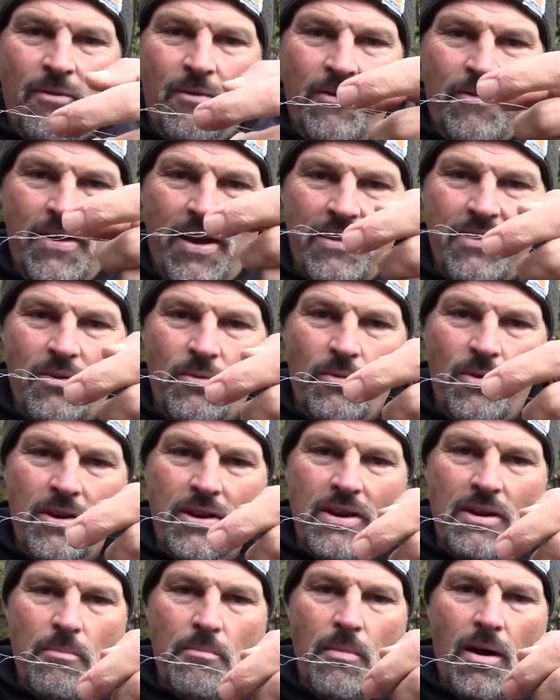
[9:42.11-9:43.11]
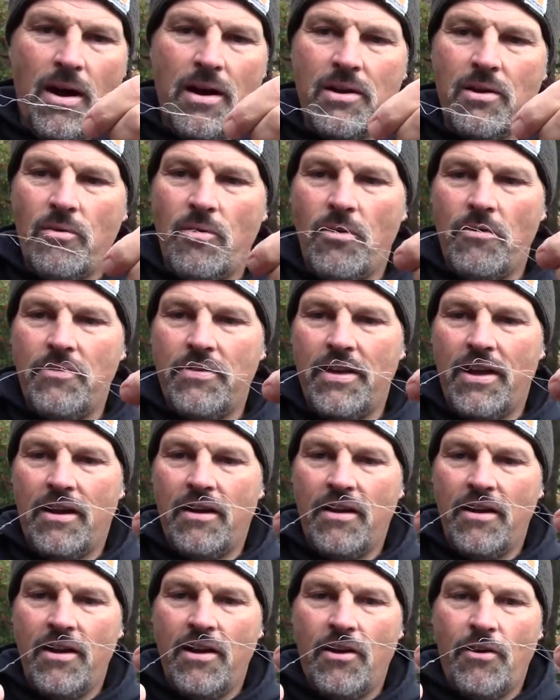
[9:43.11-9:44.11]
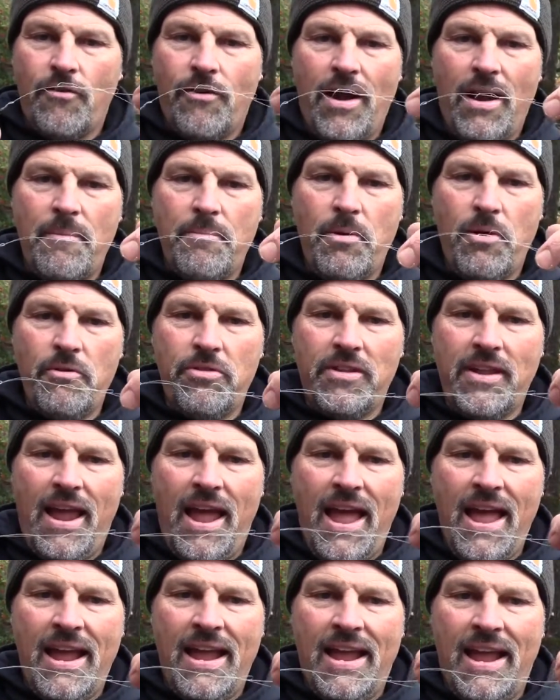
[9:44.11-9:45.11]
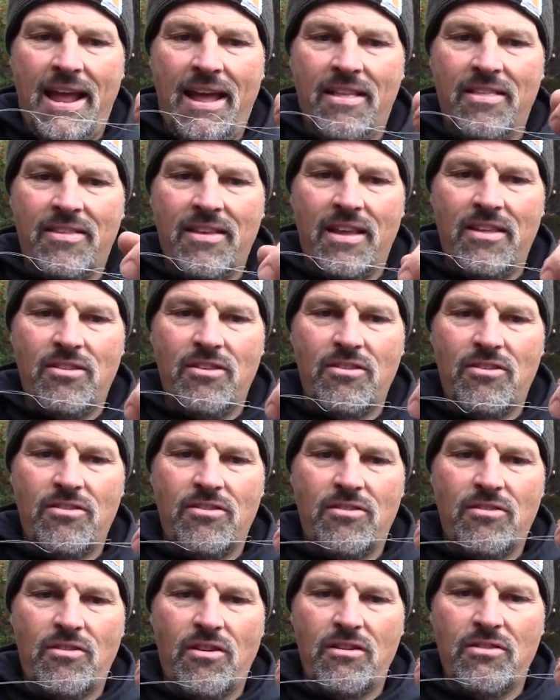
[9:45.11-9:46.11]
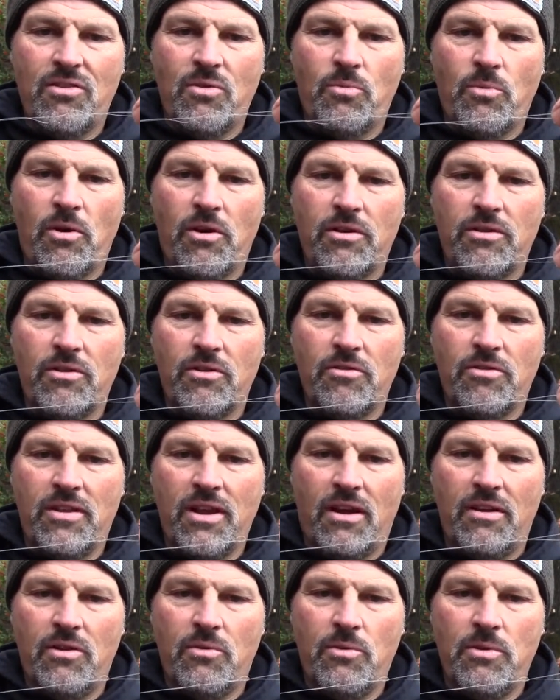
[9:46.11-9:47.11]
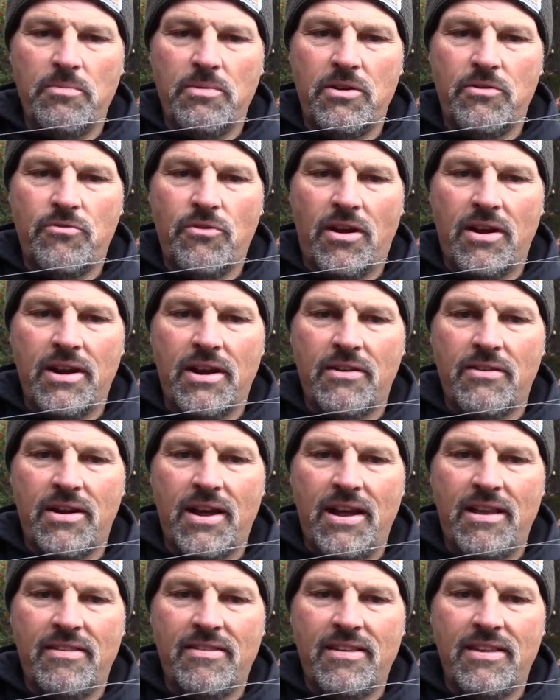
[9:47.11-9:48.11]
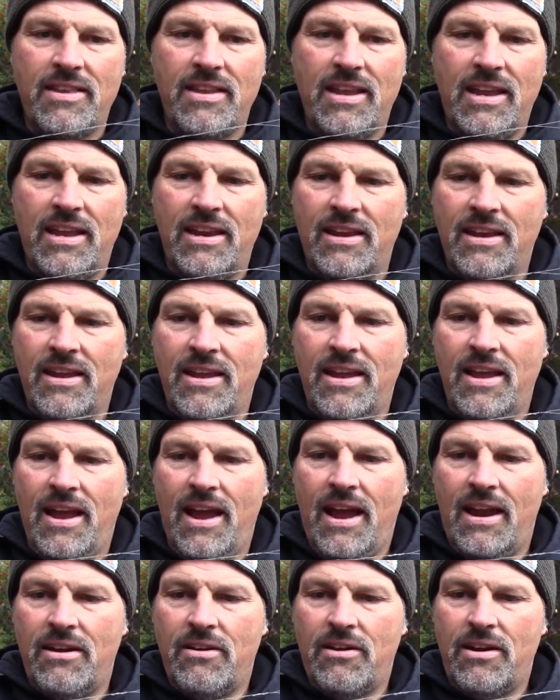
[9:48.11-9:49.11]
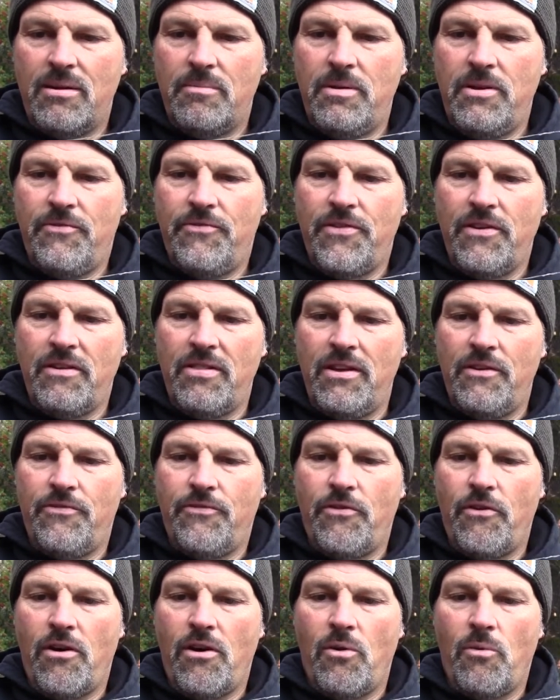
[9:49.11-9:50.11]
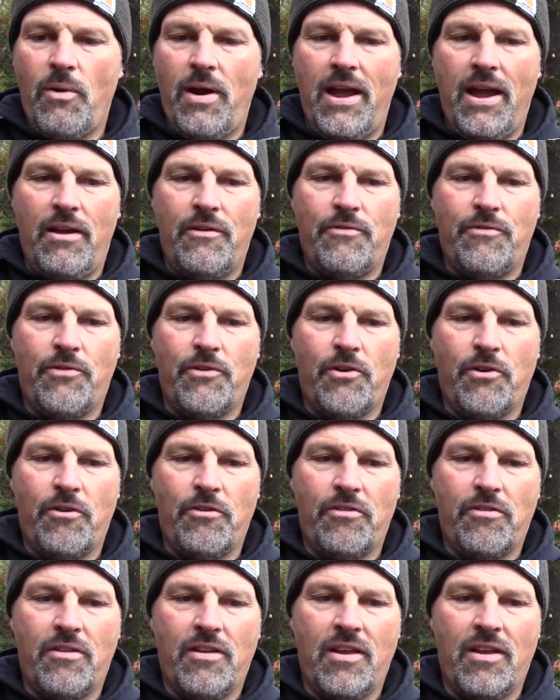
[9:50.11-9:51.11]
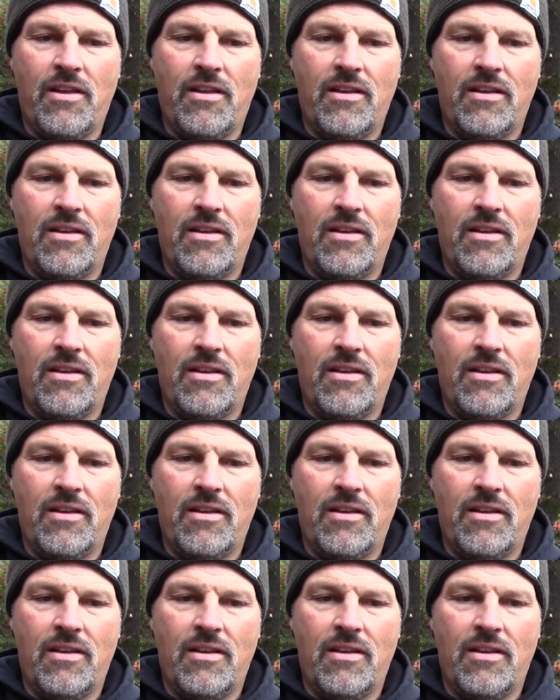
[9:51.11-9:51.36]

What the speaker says: We've got the one in the mono over there. Grab both tag ends and just start to work those down. You want them to draw down nice and neat, and they're going to be fairly far away at first.